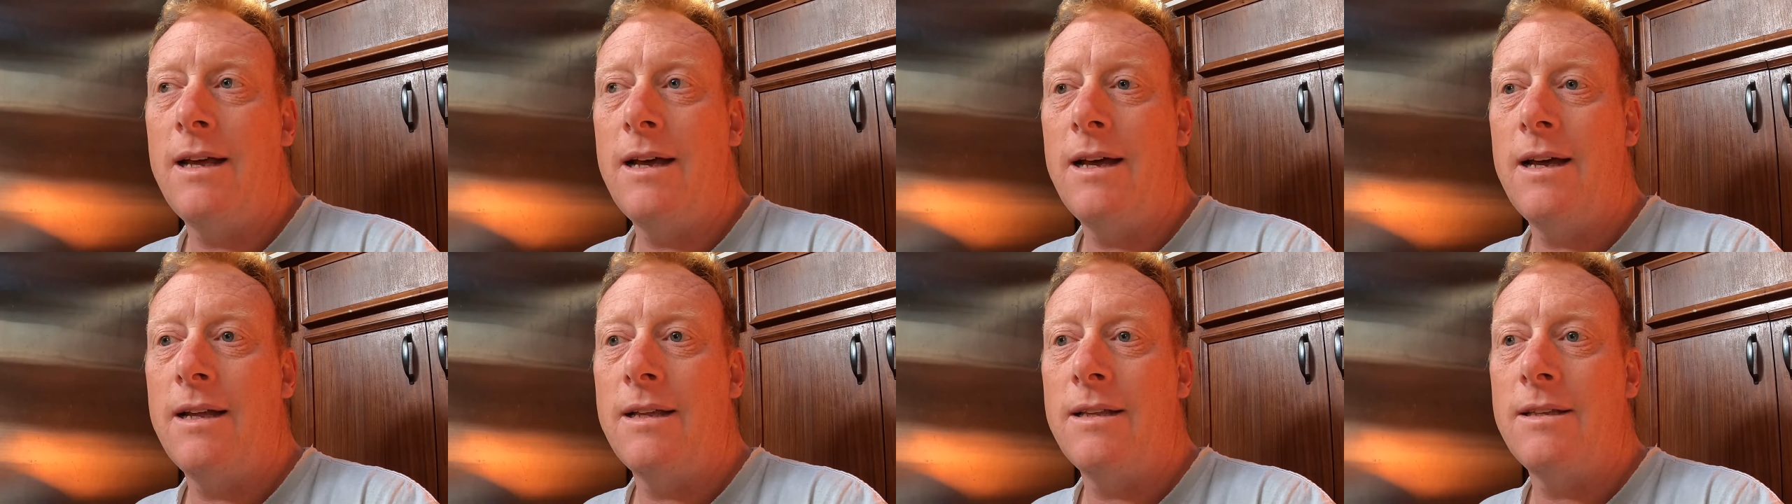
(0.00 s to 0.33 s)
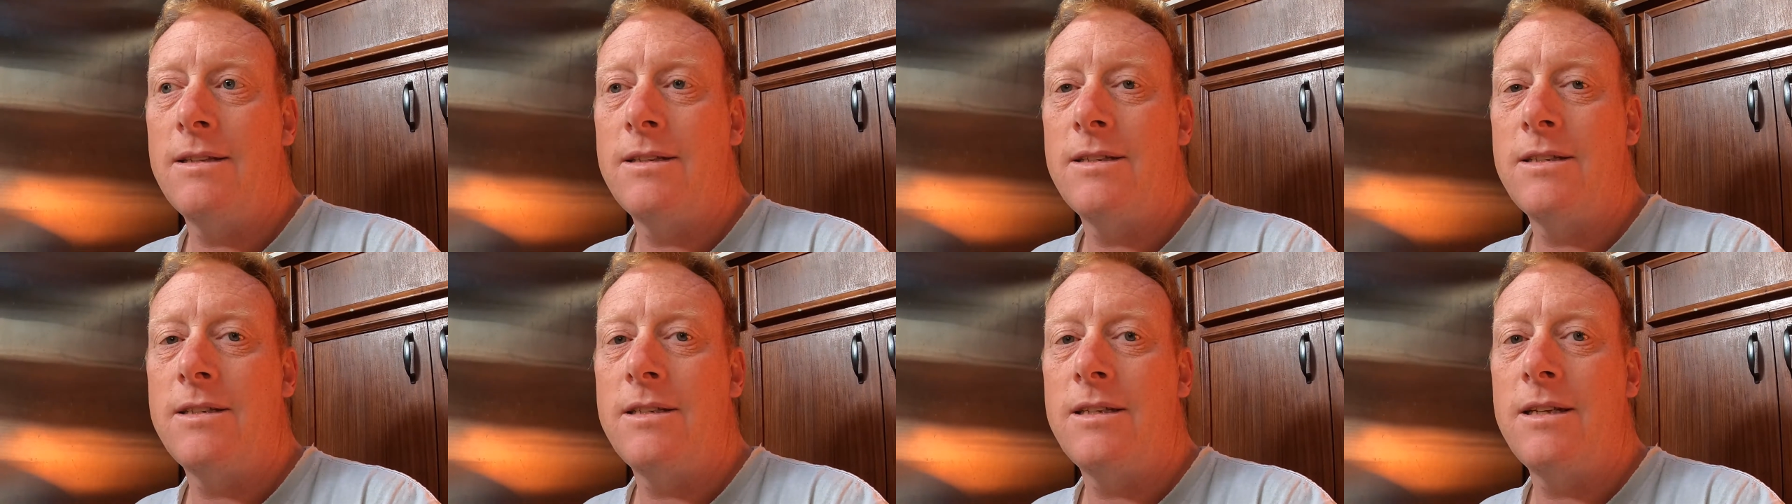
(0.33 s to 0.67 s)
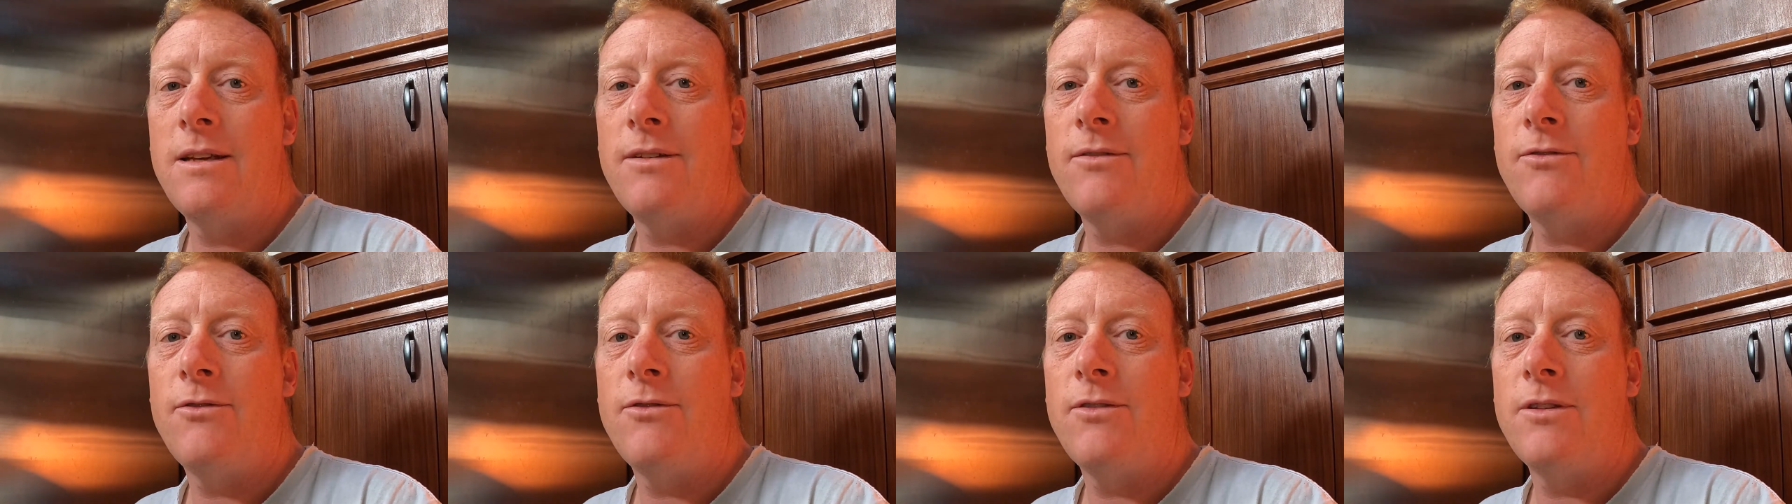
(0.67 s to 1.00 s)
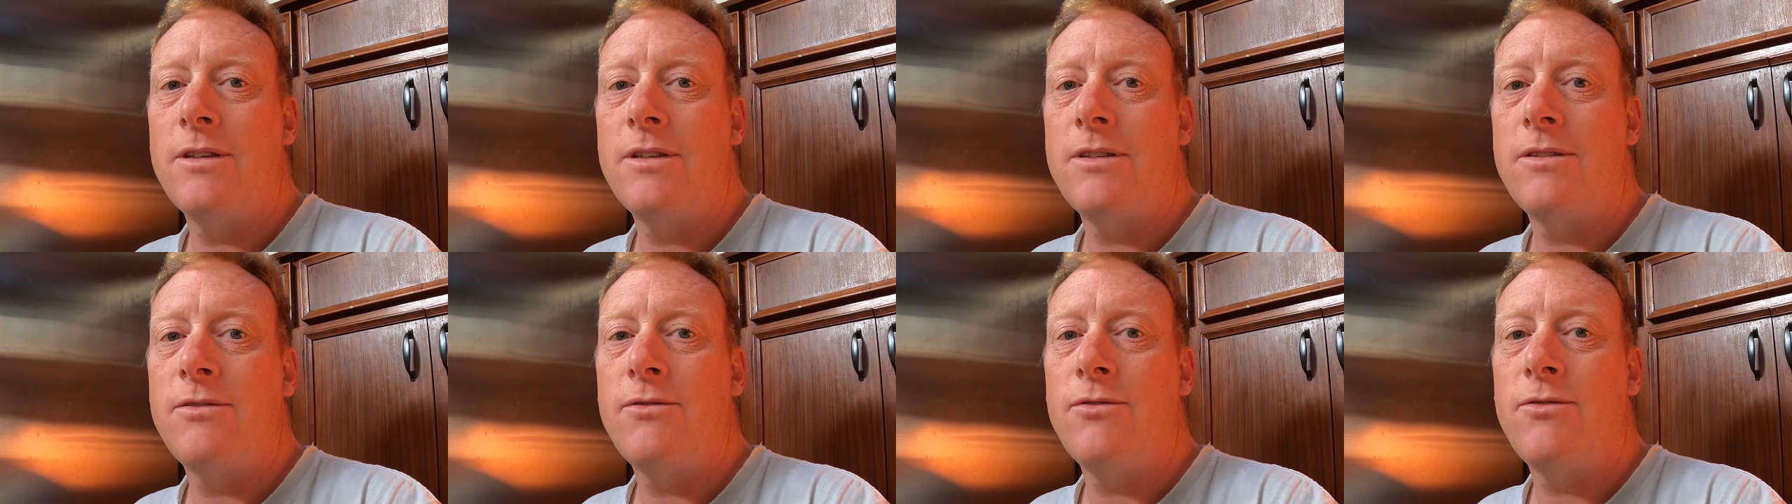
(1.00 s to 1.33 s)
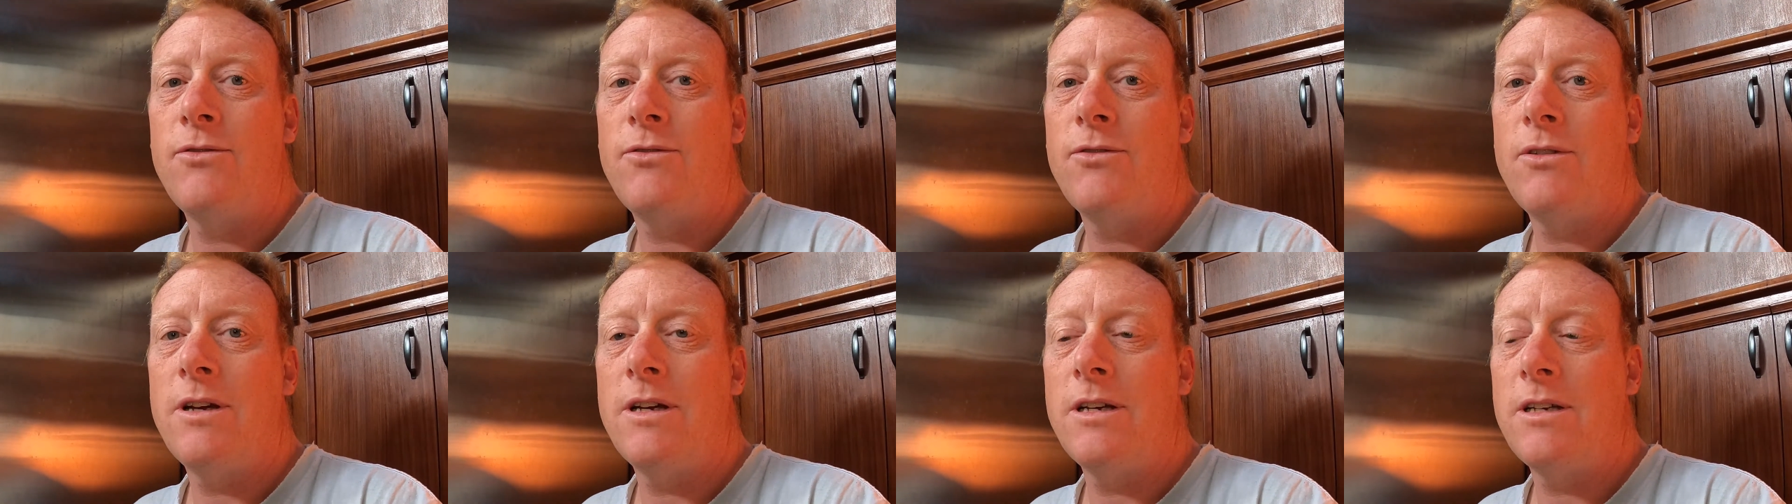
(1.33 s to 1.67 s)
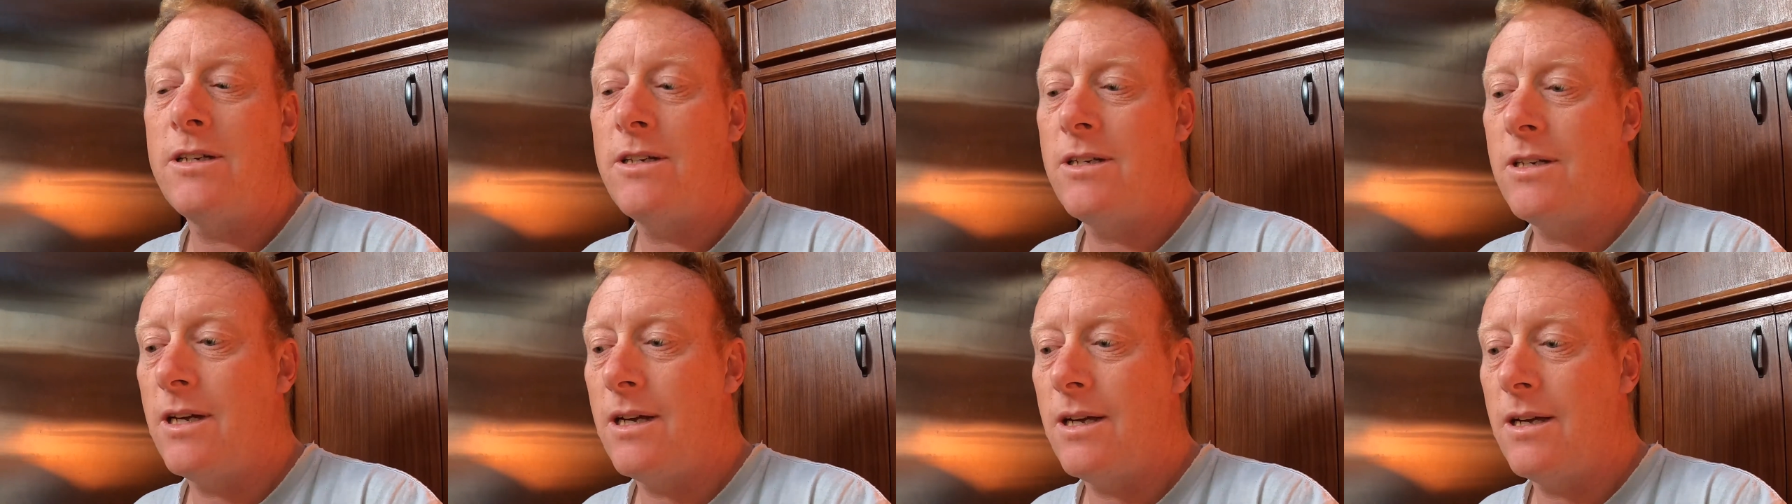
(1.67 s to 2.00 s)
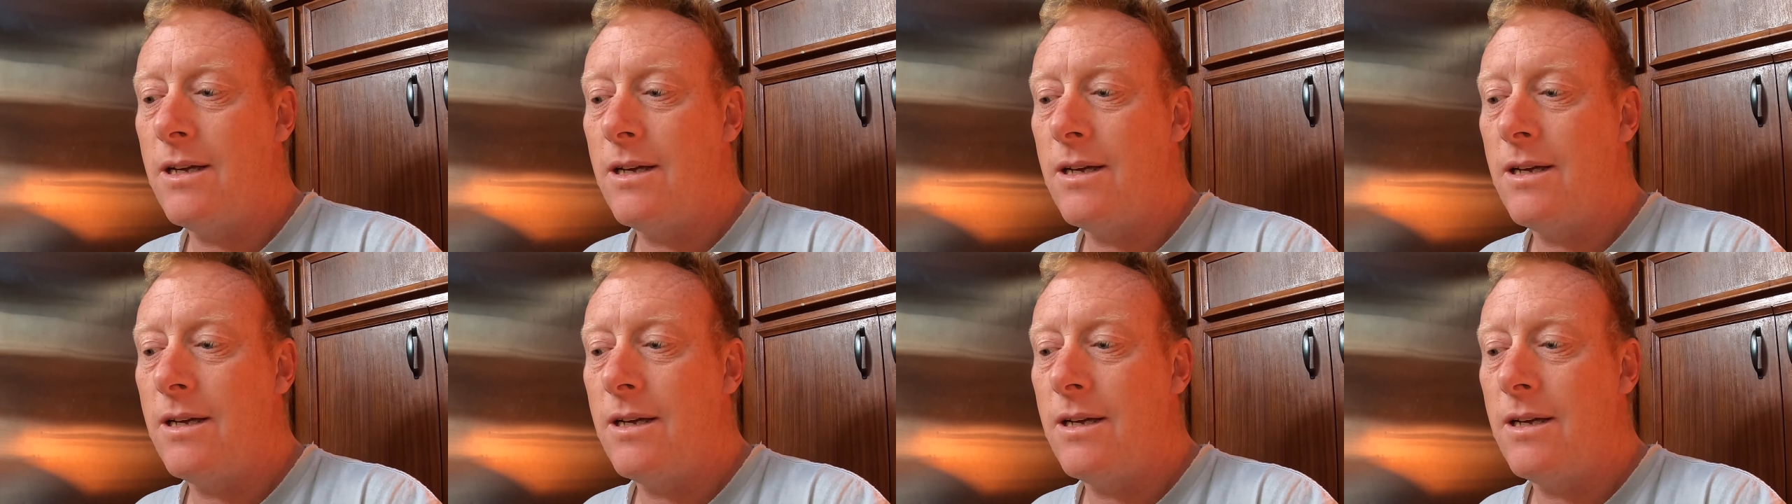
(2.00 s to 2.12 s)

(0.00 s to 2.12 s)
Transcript: and see if there's fresh